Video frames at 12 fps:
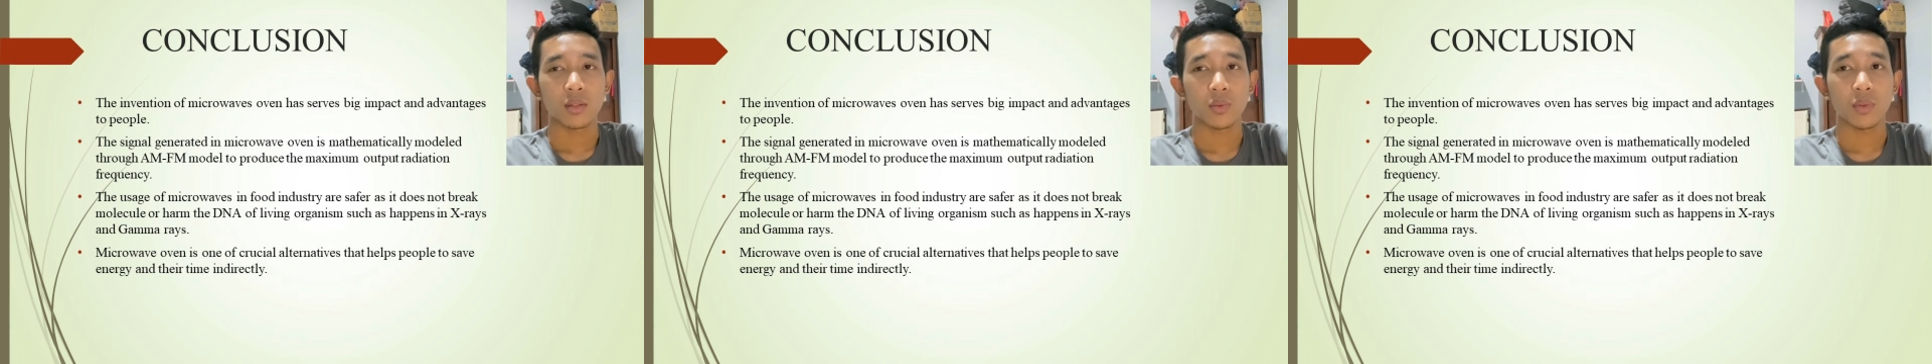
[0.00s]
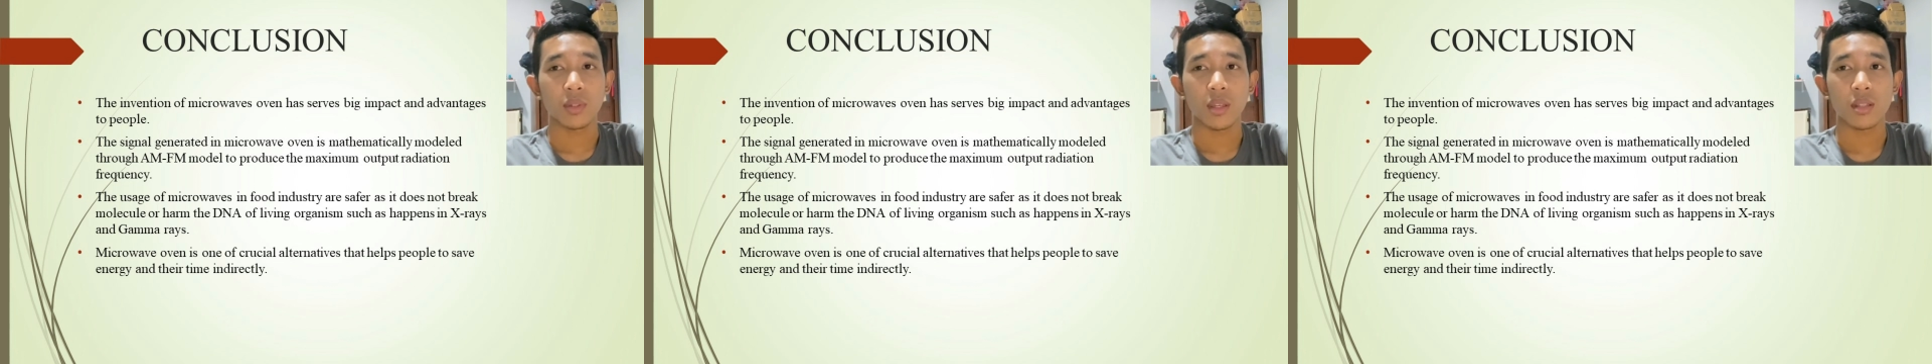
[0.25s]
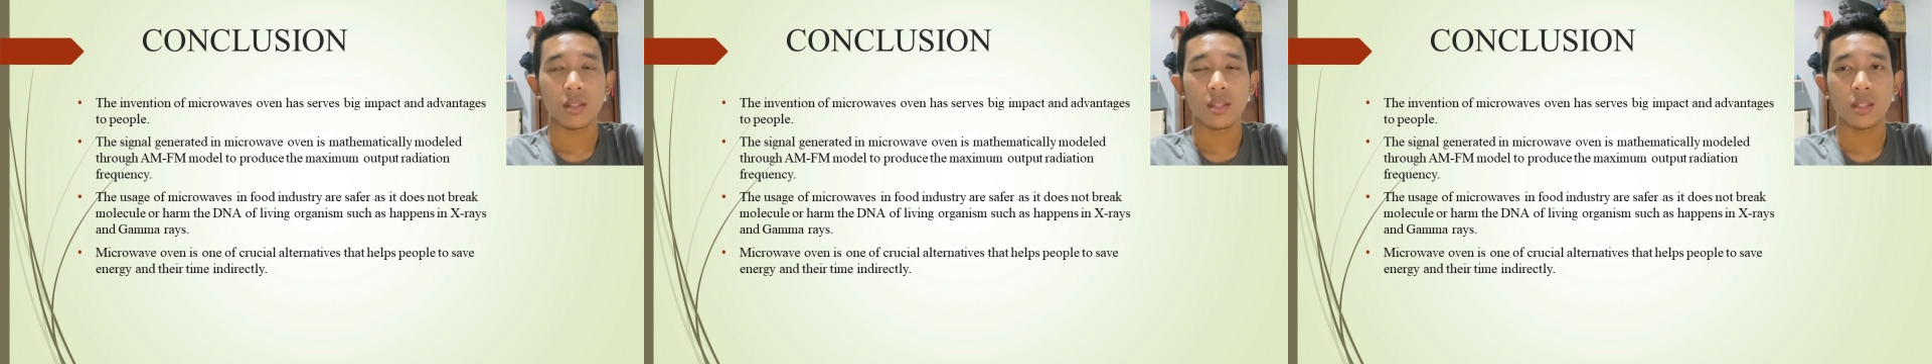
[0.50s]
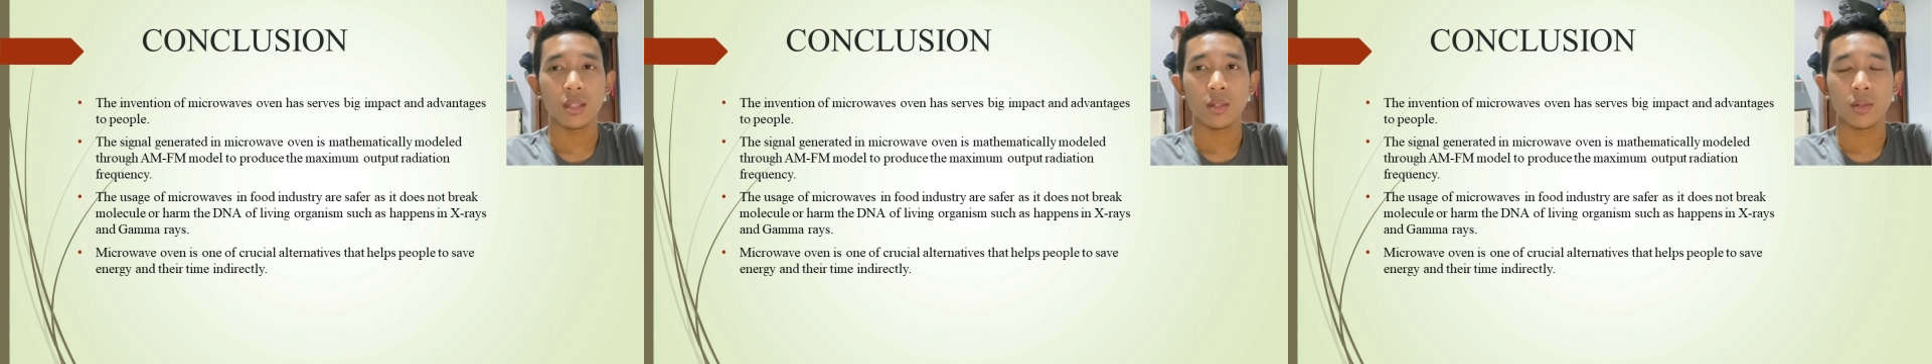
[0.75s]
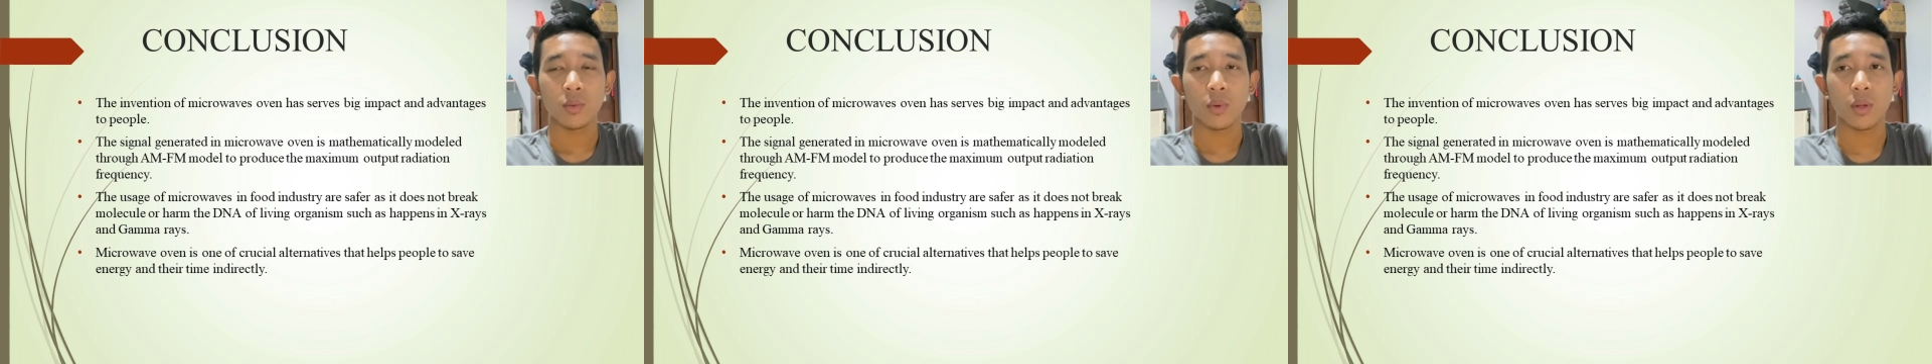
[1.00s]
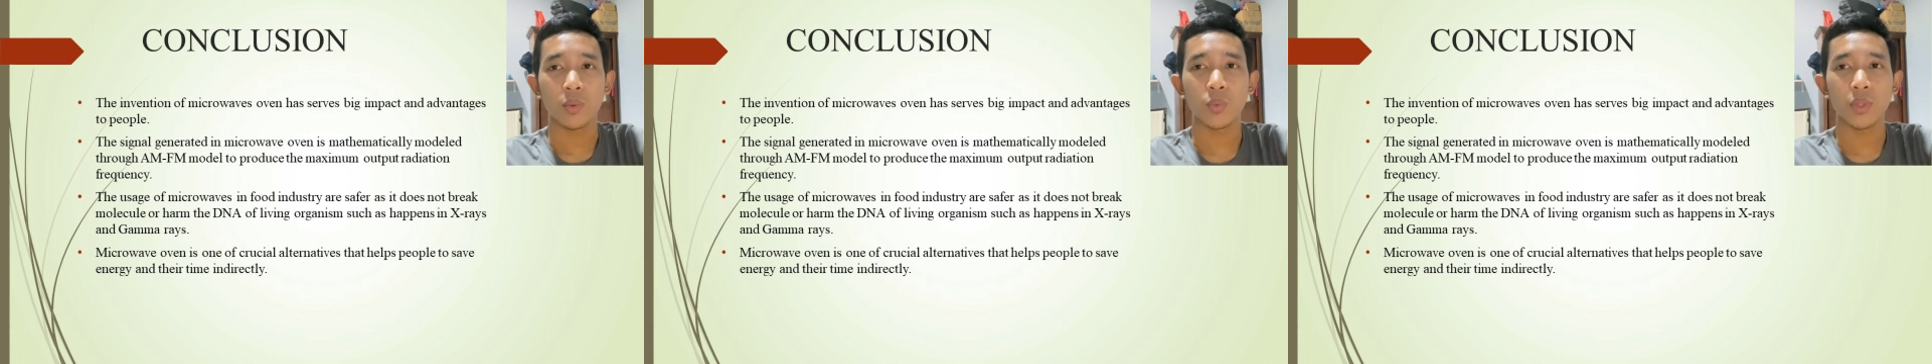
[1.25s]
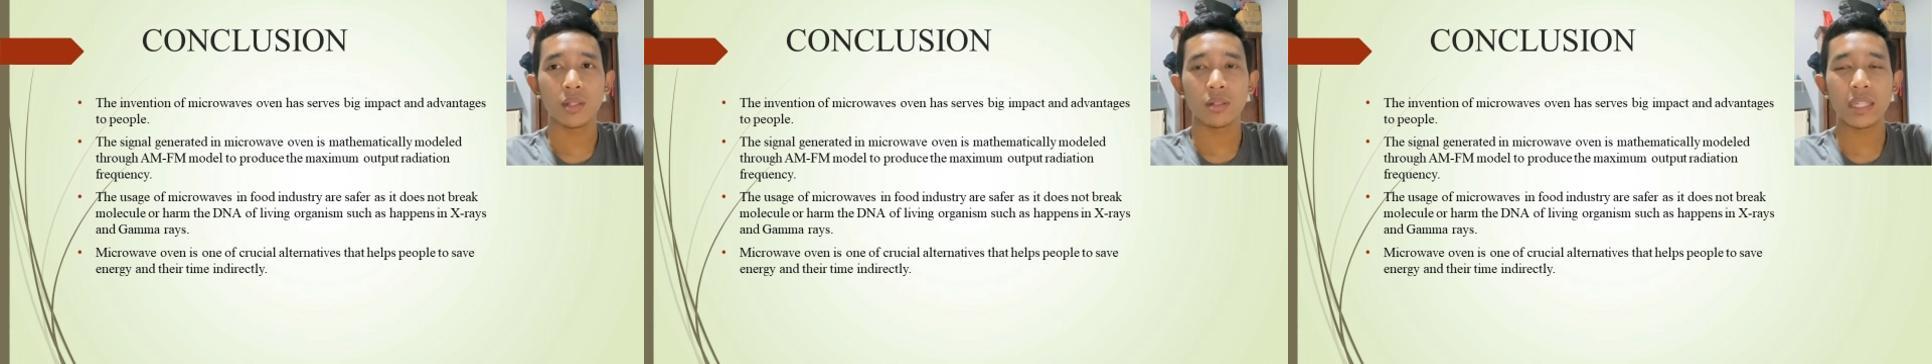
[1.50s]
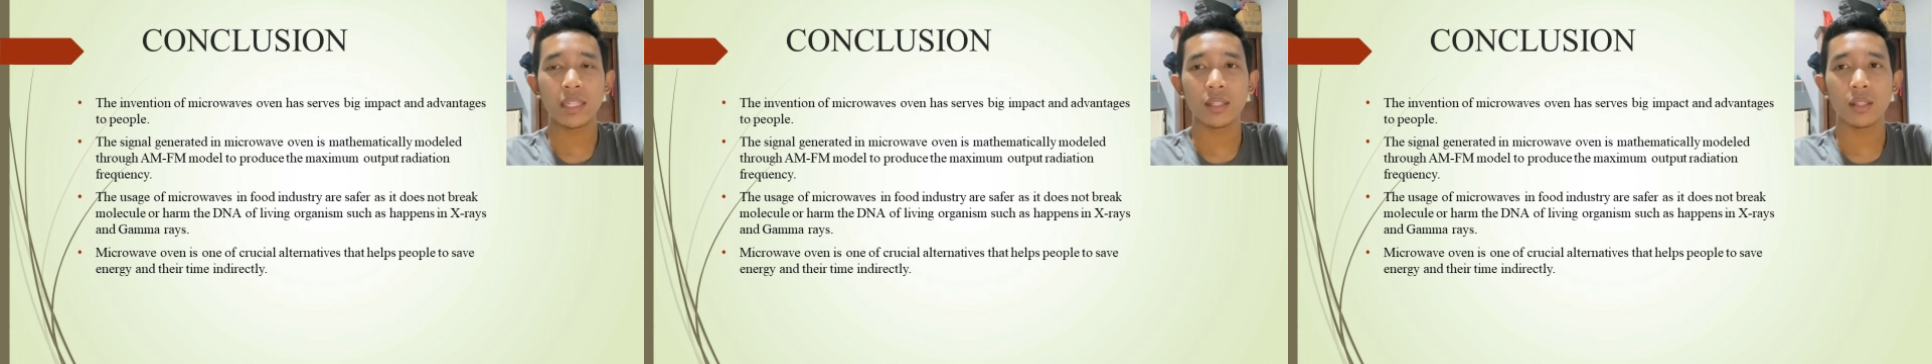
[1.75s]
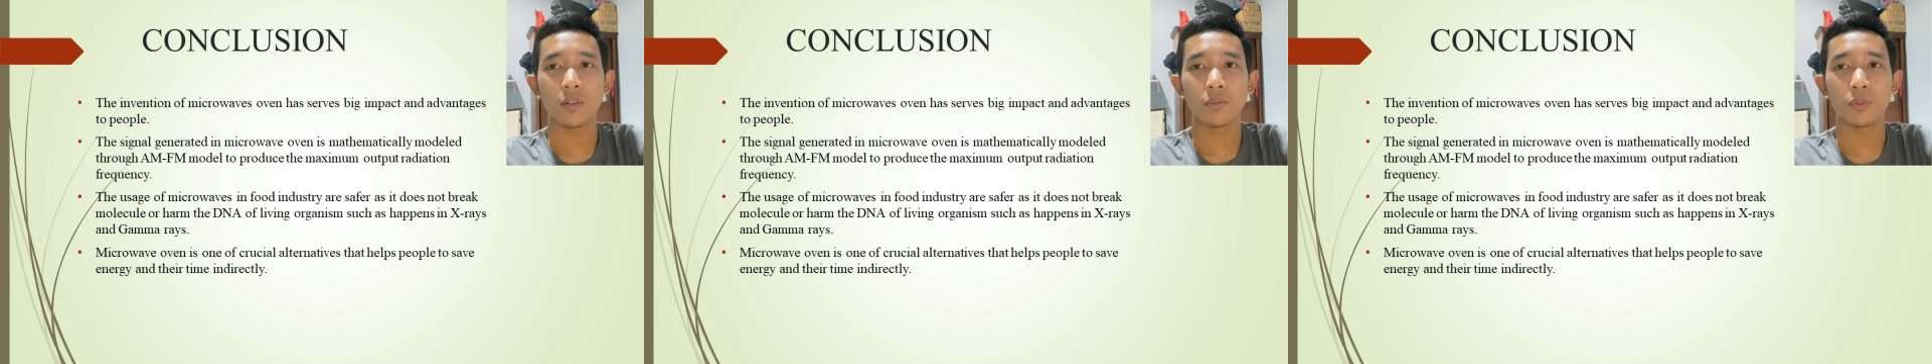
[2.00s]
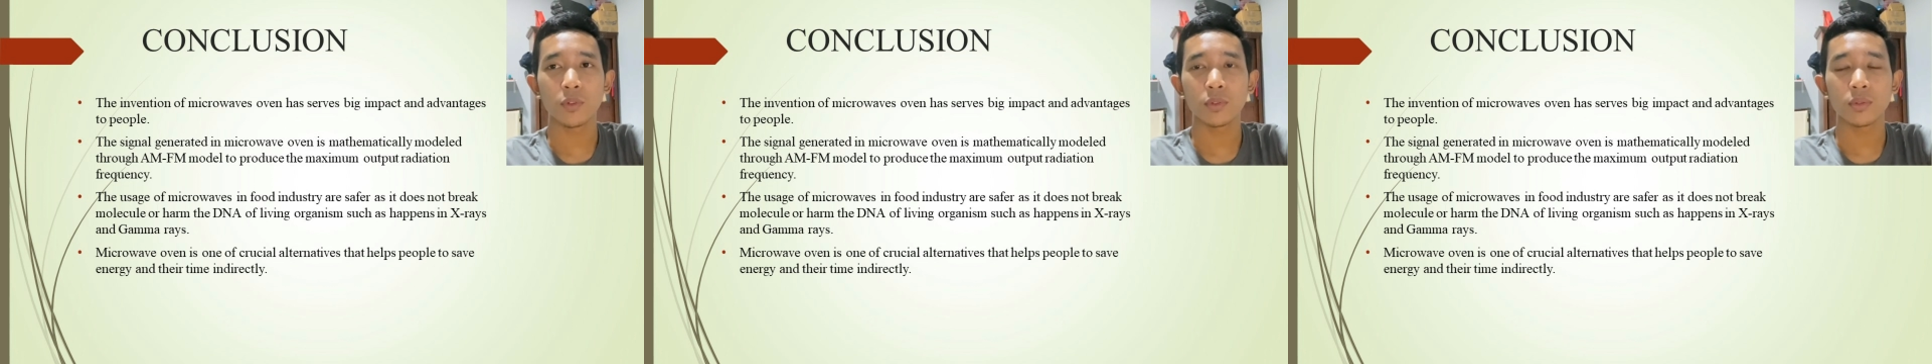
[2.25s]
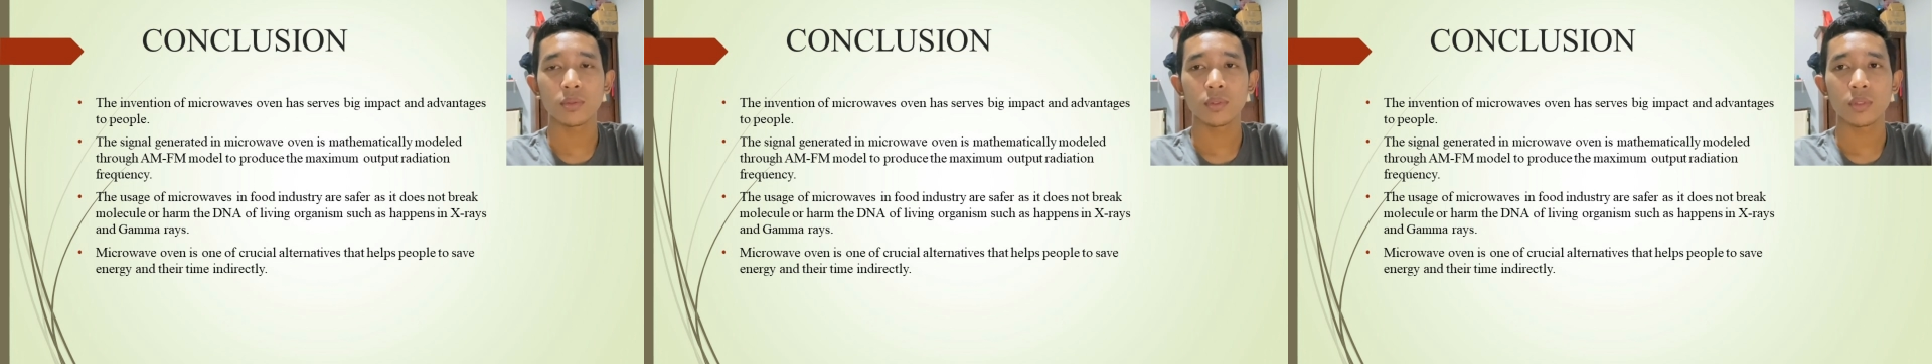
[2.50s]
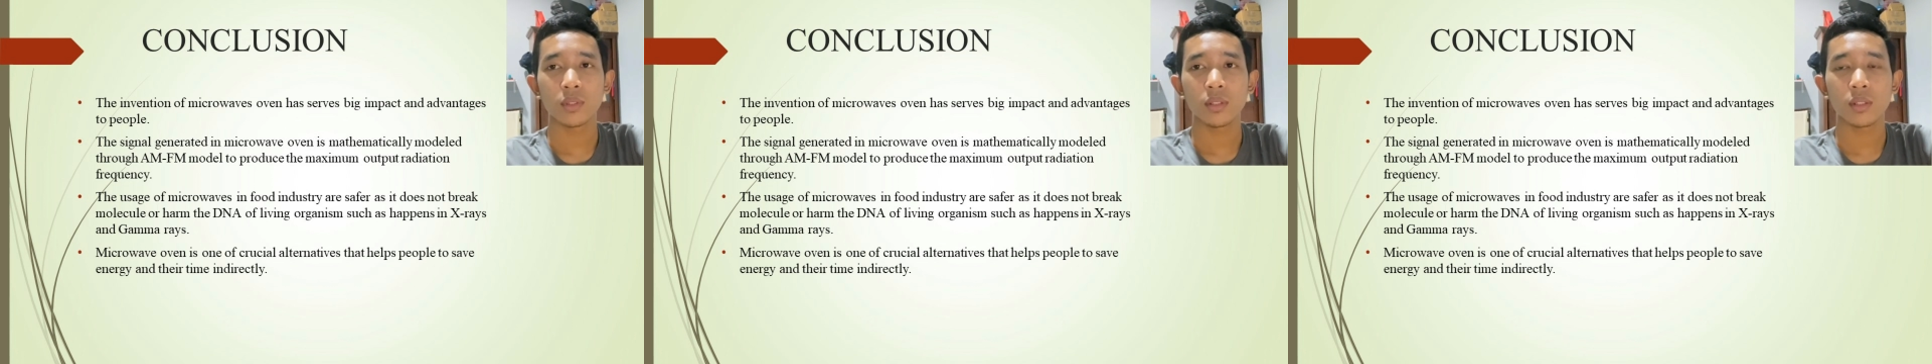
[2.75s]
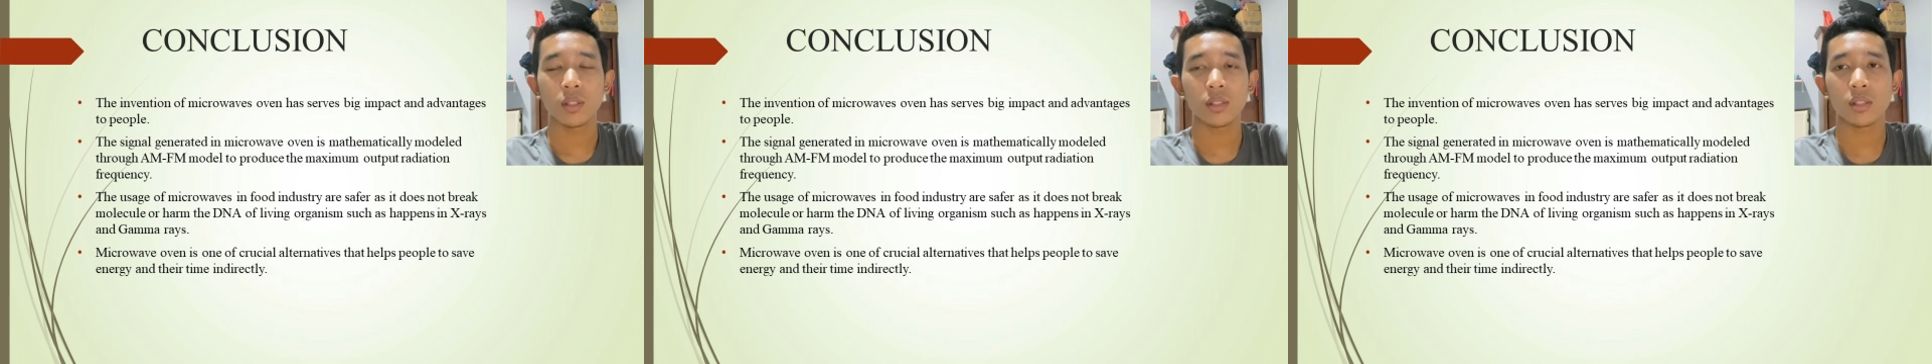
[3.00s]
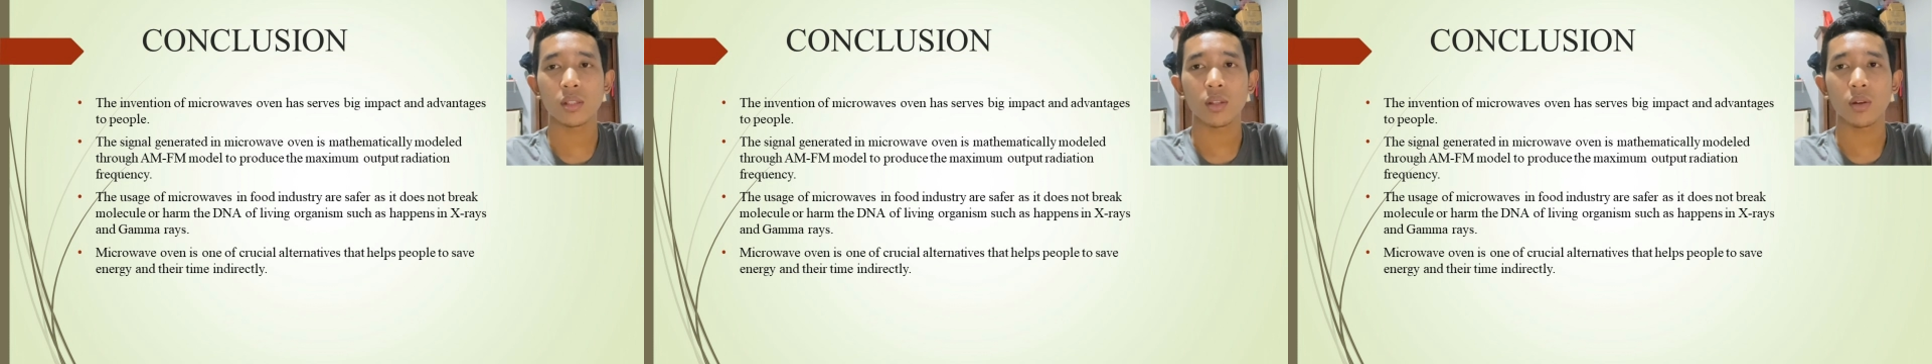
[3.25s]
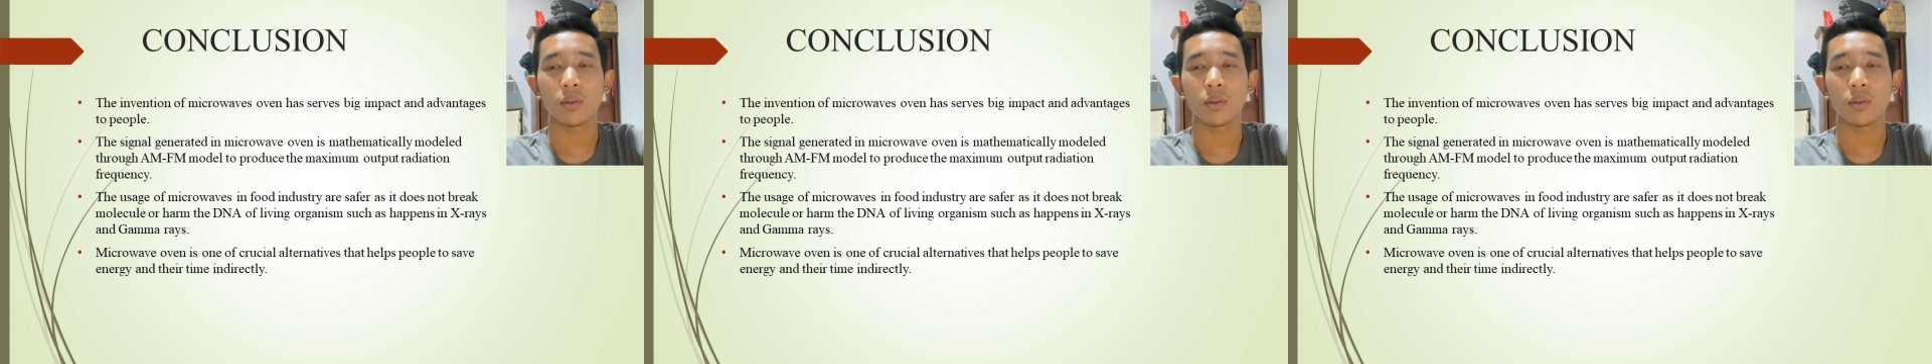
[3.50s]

As we can see, when we reheat the food, it